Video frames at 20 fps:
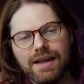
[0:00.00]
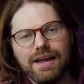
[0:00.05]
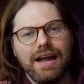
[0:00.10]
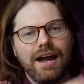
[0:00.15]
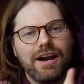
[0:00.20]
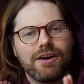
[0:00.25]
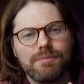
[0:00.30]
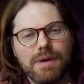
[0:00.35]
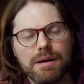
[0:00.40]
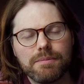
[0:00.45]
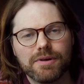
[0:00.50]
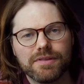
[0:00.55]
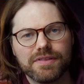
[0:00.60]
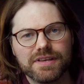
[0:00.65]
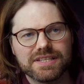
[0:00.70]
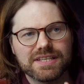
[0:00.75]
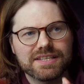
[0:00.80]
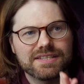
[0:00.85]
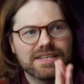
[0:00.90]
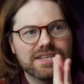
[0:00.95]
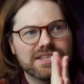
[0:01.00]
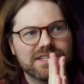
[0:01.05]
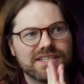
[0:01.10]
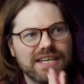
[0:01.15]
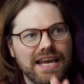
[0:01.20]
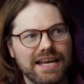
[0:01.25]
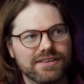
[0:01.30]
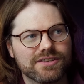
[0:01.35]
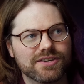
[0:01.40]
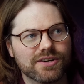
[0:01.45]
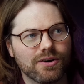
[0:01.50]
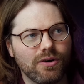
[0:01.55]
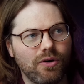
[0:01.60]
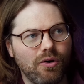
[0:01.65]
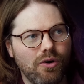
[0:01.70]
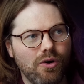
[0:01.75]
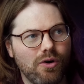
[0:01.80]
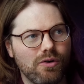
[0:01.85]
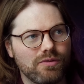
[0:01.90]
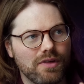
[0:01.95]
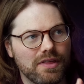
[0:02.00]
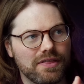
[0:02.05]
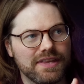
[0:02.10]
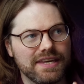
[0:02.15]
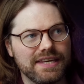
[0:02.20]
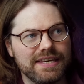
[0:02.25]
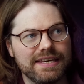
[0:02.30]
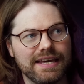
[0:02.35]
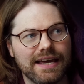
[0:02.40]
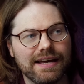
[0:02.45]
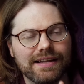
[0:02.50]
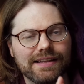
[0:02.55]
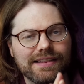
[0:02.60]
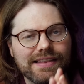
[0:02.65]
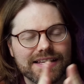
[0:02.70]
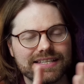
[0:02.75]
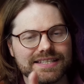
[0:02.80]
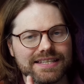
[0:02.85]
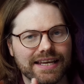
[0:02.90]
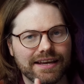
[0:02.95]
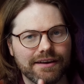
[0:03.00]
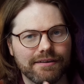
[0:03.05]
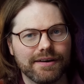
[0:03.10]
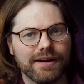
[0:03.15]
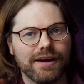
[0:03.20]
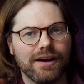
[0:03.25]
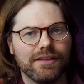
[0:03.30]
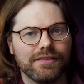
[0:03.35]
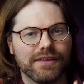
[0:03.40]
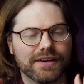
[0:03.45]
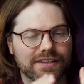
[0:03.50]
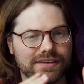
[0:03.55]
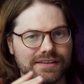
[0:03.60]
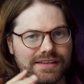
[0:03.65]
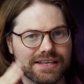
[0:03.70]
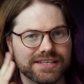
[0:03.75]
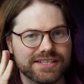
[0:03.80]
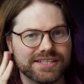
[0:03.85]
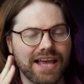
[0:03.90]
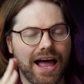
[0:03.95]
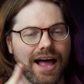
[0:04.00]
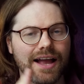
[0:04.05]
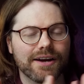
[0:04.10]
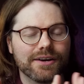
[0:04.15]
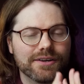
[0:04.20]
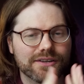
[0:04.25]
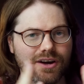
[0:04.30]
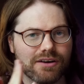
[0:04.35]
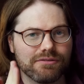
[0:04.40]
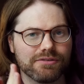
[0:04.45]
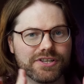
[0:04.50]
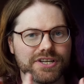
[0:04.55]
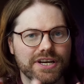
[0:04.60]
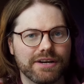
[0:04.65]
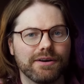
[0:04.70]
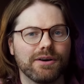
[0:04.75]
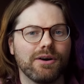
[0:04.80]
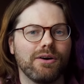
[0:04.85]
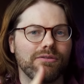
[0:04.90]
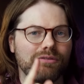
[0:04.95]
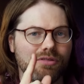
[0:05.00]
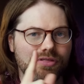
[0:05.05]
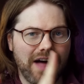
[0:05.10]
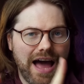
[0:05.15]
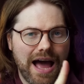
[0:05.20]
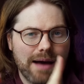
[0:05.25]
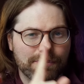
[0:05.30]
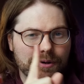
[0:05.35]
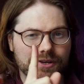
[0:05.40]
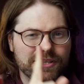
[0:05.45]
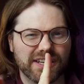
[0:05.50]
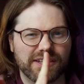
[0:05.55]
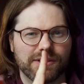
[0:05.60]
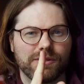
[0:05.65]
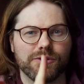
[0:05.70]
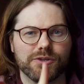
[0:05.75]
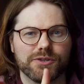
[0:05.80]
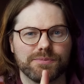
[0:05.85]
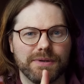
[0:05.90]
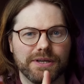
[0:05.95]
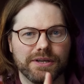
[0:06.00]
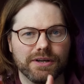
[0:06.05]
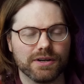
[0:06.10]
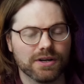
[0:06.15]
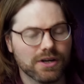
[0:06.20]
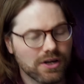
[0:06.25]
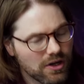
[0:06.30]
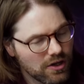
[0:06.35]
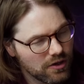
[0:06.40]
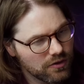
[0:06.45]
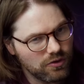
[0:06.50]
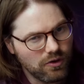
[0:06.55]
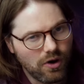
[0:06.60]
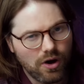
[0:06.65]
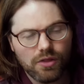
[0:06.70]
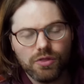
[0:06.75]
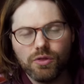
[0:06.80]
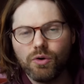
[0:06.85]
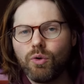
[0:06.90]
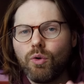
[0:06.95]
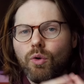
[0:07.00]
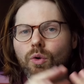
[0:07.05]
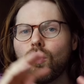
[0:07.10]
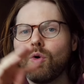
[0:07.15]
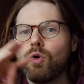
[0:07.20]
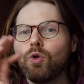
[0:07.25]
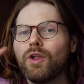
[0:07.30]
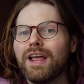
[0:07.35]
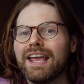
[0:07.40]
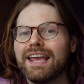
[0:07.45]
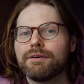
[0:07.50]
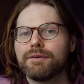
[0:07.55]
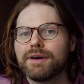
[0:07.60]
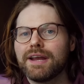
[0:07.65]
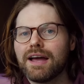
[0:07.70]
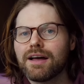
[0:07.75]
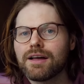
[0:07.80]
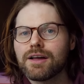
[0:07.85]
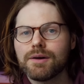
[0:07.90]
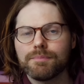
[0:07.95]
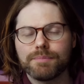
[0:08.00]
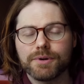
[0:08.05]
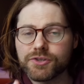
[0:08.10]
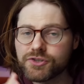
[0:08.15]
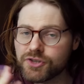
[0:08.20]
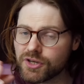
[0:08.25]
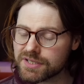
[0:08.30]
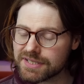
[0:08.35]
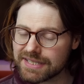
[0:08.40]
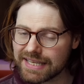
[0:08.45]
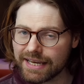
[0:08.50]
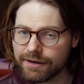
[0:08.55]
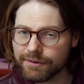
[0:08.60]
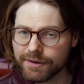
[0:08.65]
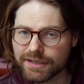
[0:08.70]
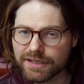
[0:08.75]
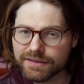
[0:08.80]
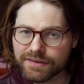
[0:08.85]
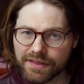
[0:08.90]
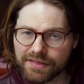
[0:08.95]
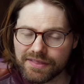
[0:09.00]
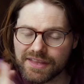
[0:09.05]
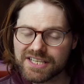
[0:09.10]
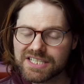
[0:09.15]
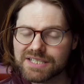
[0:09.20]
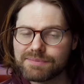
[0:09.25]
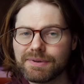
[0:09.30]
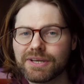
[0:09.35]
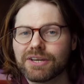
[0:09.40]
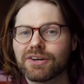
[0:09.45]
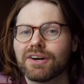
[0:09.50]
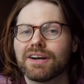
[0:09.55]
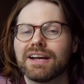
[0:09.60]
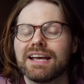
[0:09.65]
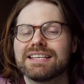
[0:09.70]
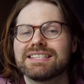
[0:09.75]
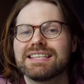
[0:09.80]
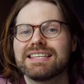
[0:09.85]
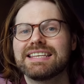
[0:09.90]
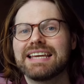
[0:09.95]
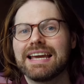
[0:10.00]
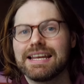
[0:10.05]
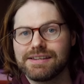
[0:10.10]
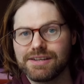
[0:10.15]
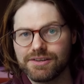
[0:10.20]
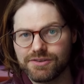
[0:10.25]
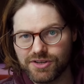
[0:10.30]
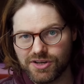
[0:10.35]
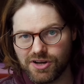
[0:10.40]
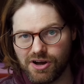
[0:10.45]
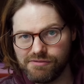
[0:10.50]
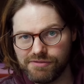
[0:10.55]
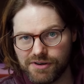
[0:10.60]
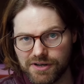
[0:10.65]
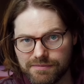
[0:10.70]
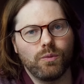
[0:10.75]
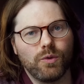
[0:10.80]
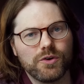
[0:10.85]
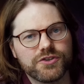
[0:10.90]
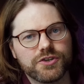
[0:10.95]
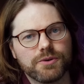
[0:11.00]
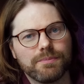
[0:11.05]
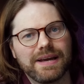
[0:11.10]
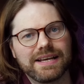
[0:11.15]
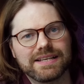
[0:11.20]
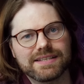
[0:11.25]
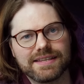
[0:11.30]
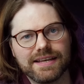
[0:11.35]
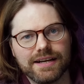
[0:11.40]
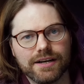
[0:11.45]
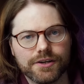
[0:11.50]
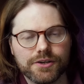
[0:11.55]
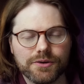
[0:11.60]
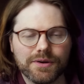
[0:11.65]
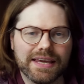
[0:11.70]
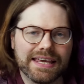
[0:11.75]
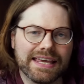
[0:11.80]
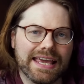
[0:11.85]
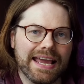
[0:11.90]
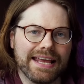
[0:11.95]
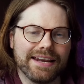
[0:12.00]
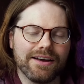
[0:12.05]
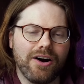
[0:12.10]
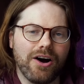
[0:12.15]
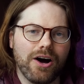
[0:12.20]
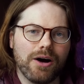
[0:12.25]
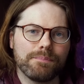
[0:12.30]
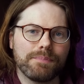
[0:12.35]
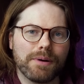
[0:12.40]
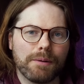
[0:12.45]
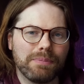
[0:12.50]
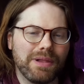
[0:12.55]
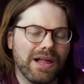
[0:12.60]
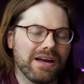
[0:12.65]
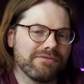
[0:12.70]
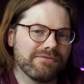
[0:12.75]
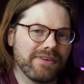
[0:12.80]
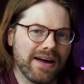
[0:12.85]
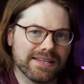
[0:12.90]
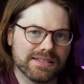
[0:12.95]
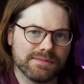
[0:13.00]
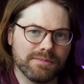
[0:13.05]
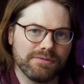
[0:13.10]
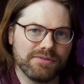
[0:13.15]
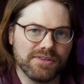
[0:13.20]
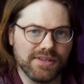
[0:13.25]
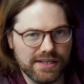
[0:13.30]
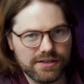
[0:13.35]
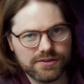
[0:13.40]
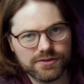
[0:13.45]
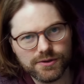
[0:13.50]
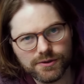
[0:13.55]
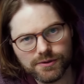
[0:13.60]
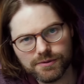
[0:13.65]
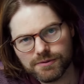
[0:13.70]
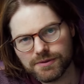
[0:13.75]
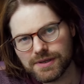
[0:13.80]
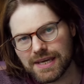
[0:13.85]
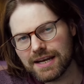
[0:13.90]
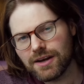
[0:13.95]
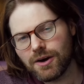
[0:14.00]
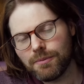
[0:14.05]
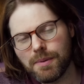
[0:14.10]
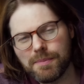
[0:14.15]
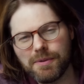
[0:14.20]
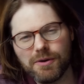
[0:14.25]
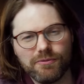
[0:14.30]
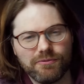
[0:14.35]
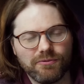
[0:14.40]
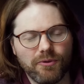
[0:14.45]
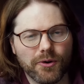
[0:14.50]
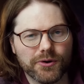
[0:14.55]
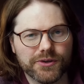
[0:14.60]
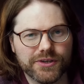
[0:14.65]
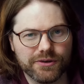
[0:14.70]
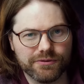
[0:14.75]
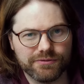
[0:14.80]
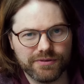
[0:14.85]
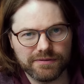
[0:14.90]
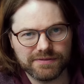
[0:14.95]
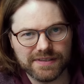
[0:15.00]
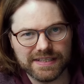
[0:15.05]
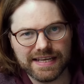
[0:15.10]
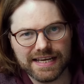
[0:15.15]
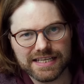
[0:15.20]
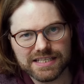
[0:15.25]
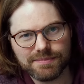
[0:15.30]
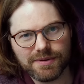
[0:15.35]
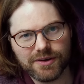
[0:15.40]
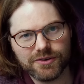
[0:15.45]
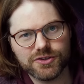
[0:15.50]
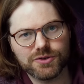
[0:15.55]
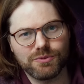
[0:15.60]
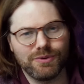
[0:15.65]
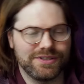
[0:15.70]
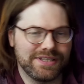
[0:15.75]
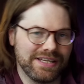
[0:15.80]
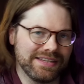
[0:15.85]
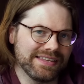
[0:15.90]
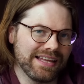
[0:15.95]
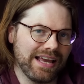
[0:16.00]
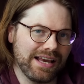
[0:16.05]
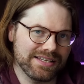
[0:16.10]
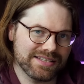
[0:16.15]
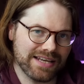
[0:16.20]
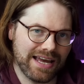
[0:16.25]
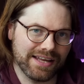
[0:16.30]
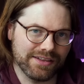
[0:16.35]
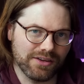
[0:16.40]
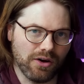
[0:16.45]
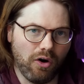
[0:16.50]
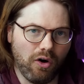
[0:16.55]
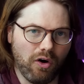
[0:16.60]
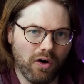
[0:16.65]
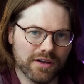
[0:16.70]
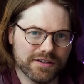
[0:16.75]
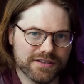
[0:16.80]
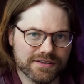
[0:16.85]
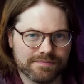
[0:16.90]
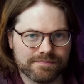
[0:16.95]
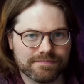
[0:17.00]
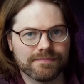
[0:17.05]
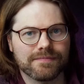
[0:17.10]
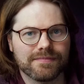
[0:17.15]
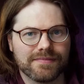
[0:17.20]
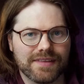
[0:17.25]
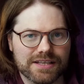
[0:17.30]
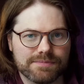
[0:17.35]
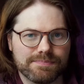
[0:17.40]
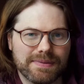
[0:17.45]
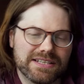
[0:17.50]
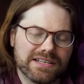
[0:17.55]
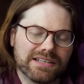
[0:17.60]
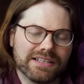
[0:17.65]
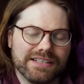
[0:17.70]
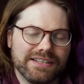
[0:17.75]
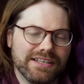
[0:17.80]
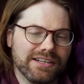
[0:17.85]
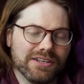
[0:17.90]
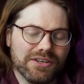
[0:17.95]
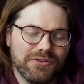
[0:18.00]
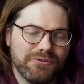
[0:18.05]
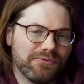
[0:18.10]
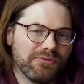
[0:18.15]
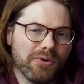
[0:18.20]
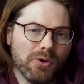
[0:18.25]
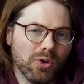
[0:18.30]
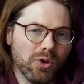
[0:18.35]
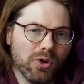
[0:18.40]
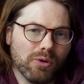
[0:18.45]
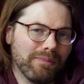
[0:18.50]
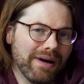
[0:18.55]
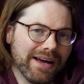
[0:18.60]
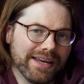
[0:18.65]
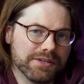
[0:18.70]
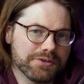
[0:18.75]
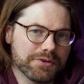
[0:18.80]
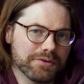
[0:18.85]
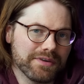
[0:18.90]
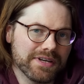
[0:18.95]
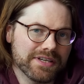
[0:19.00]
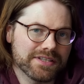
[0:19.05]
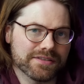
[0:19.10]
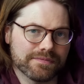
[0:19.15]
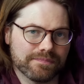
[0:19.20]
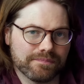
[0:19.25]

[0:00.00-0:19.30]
And remember, this is the center of the listening area, the desired coverage area of that particular speaker. Not the whole area, but just the area that this speaker is intending to cover. Once your mic's there, you can gain it up, apply phantom if you need to, gain it up about 40 or 50 decibels. You want it nice and hot. That's basically nearly full on my interface.